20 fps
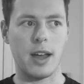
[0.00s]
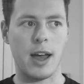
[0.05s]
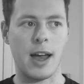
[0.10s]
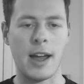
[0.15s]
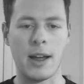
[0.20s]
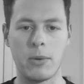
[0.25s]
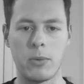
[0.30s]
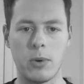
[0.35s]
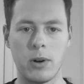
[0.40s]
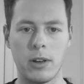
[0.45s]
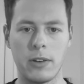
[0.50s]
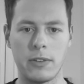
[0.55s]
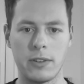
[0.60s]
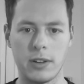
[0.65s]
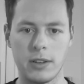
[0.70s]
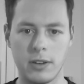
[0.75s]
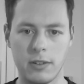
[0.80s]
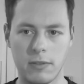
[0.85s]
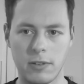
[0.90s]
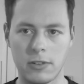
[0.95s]
I was
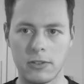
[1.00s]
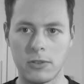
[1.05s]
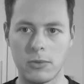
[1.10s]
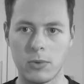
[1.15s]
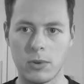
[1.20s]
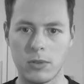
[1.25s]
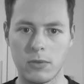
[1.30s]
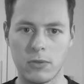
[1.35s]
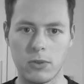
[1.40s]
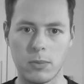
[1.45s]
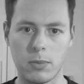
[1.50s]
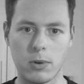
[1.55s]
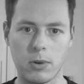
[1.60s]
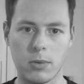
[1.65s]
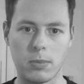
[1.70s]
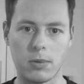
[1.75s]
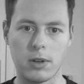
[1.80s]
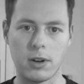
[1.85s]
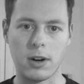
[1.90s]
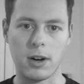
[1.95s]
a Division I football
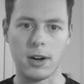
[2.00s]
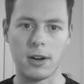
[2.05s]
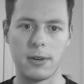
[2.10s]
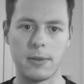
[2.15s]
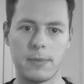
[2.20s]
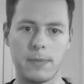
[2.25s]
player,